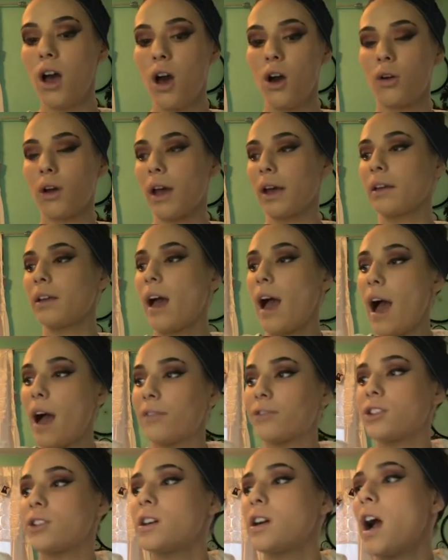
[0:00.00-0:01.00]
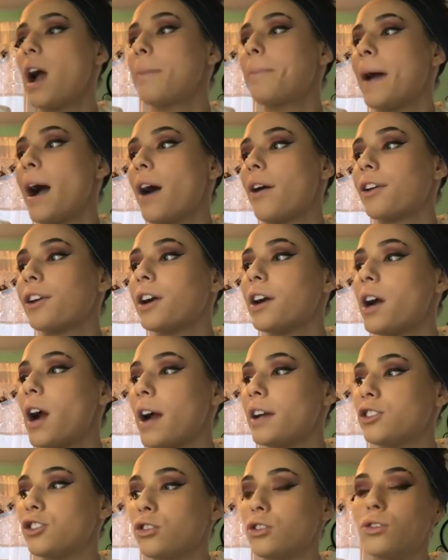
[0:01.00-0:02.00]
Okay, after I powder,
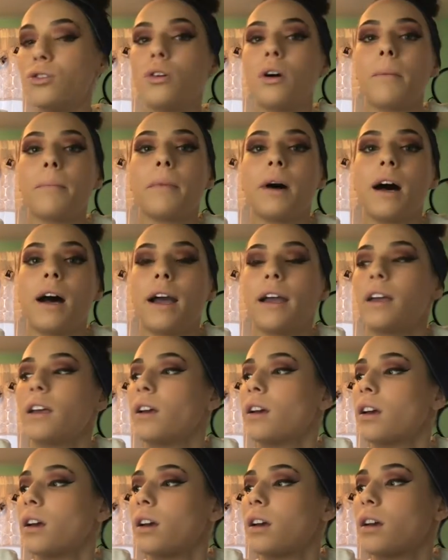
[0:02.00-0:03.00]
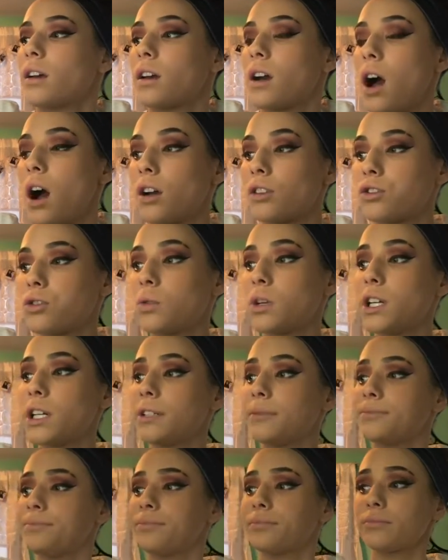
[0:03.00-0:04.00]
I do my
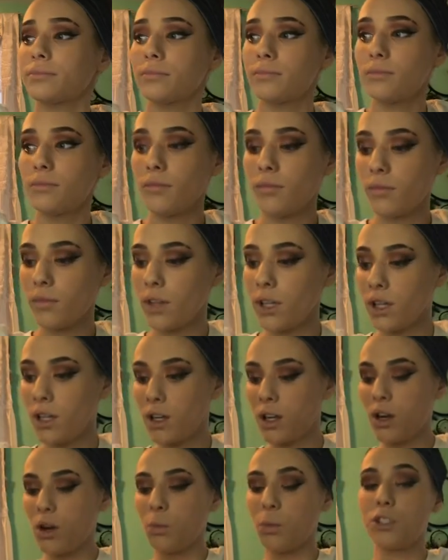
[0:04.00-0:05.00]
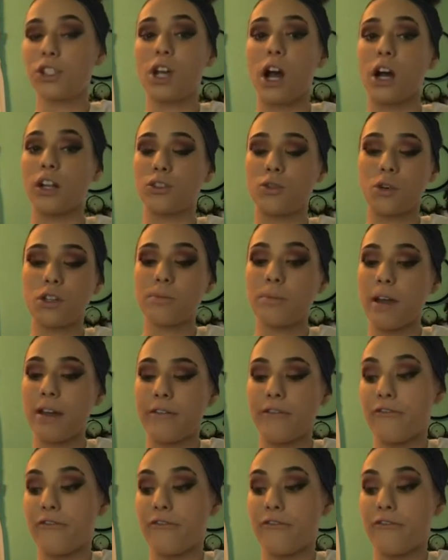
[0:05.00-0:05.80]
contour, which contour is my